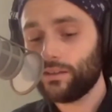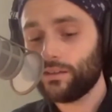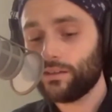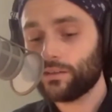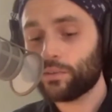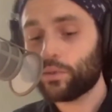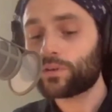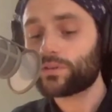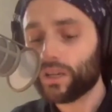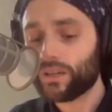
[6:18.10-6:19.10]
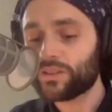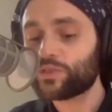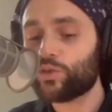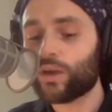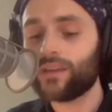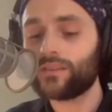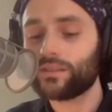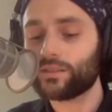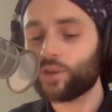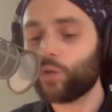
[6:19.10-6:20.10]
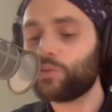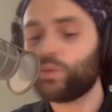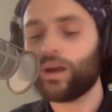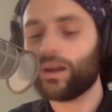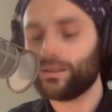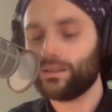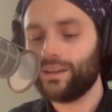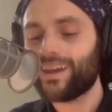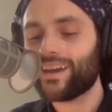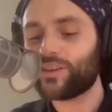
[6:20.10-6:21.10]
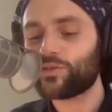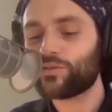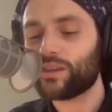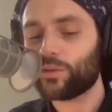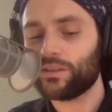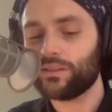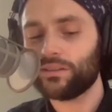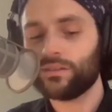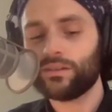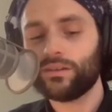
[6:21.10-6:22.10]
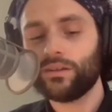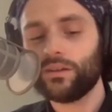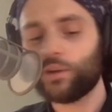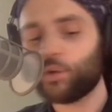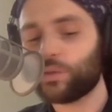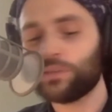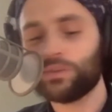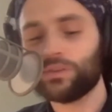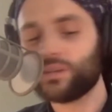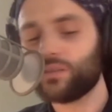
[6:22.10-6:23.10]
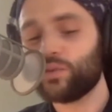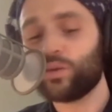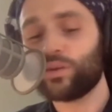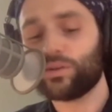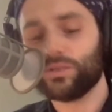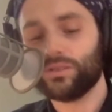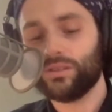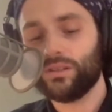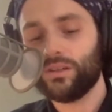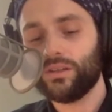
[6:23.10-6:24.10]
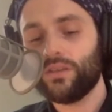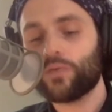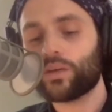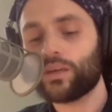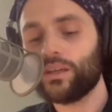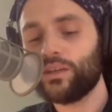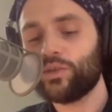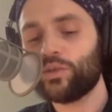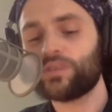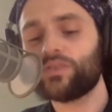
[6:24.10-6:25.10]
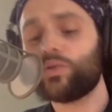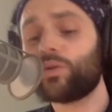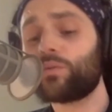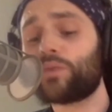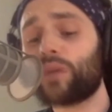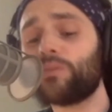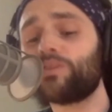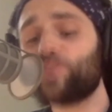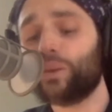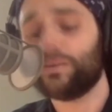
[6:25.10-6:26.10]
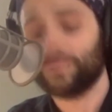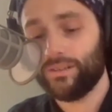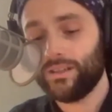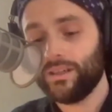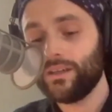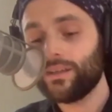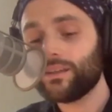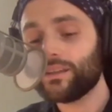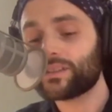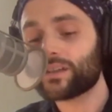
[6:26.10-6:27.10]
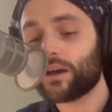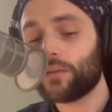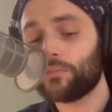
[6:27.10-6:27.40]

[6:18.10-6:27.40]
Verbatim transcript: The portal of his grace is open wide. Enter therein, O peoples of the world, for he who is your promised one is come.